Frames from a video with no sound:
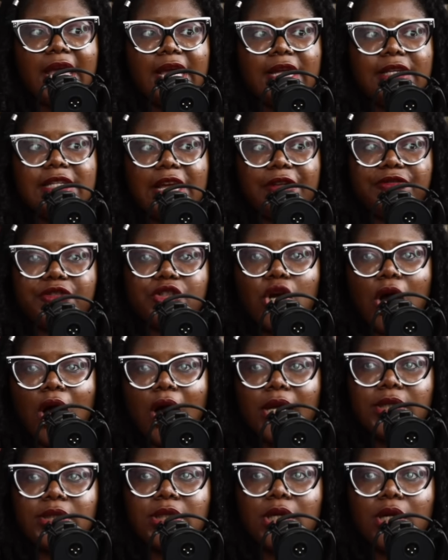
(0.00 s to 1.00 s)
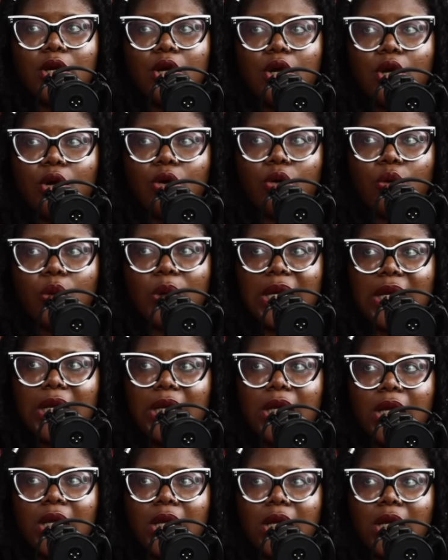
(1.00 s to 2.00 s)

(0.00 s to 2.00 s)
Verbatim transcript: they've turned Queen